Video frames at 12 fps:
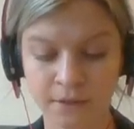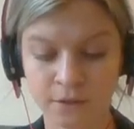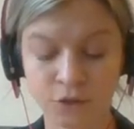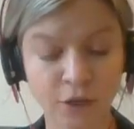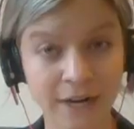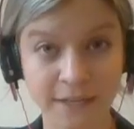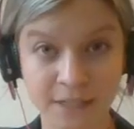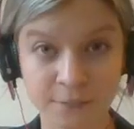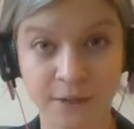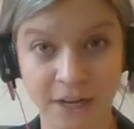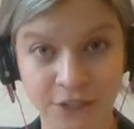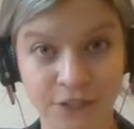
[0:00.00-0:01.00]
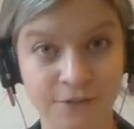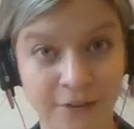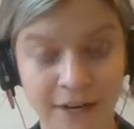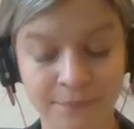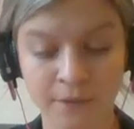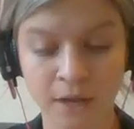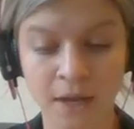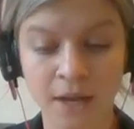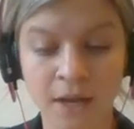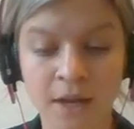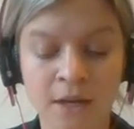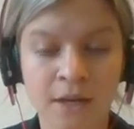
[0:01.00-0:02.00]
dried yeast production, right?
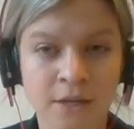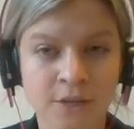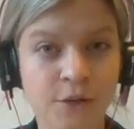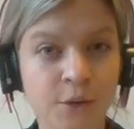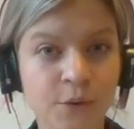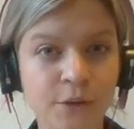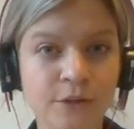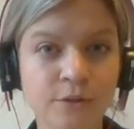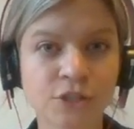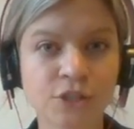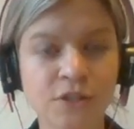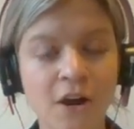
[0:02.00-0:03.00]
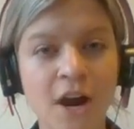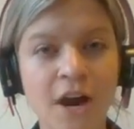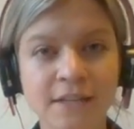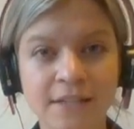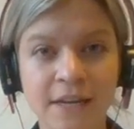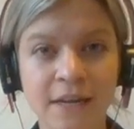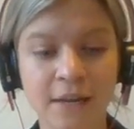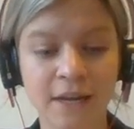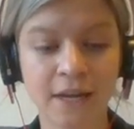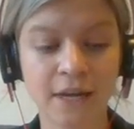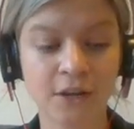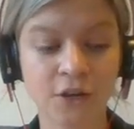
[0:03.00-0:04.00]
So you start
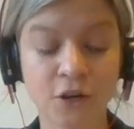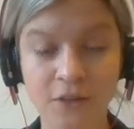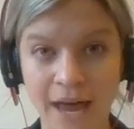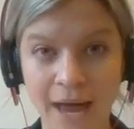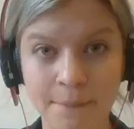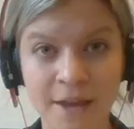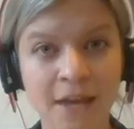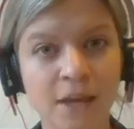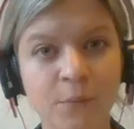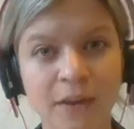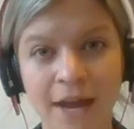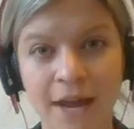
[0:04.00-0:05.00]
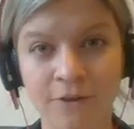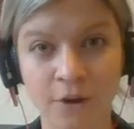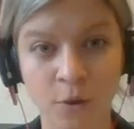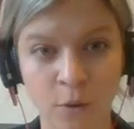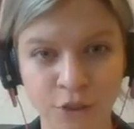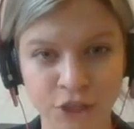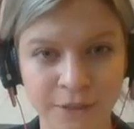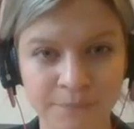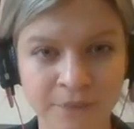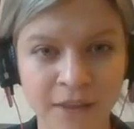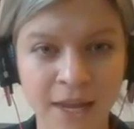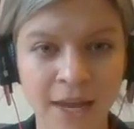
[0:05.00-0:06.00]
in your lab, and we have a culture,
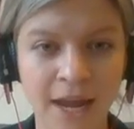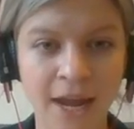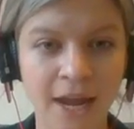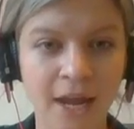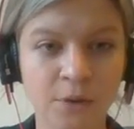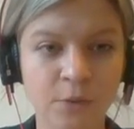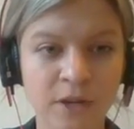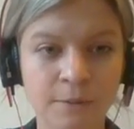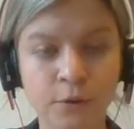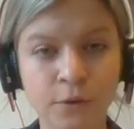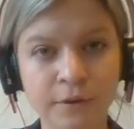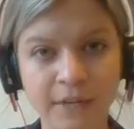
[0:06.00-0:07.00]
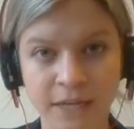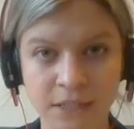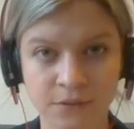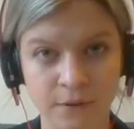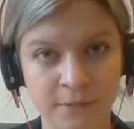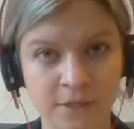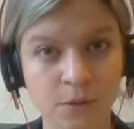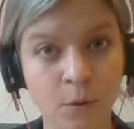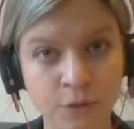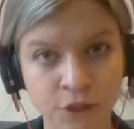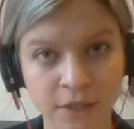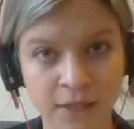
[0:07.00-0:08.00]
and we pull yeast from this
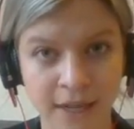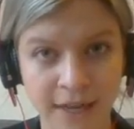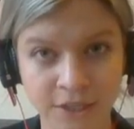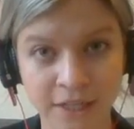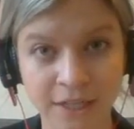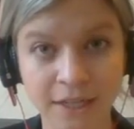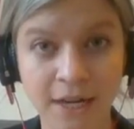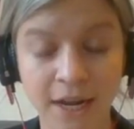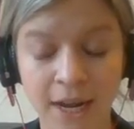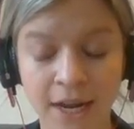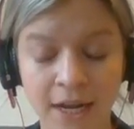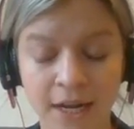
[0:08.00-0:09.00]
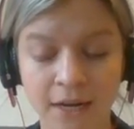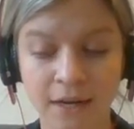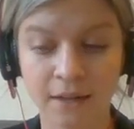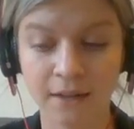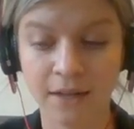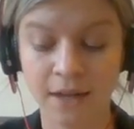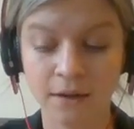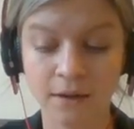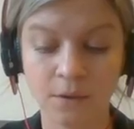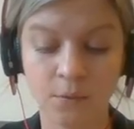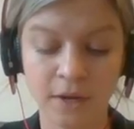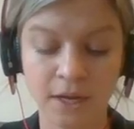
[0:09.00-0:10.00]
culture collection, and
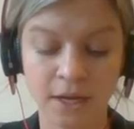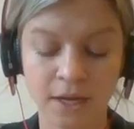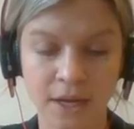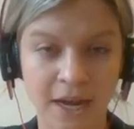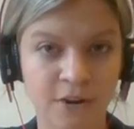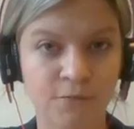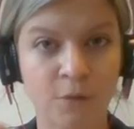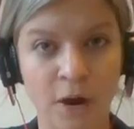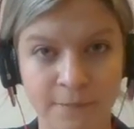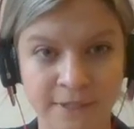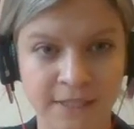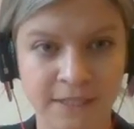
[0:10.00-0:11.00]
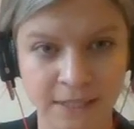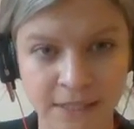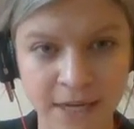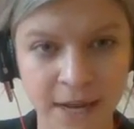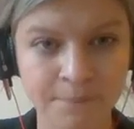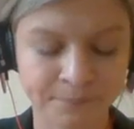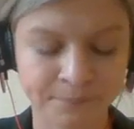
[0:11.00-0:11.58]
then we kind of prop this yeast up,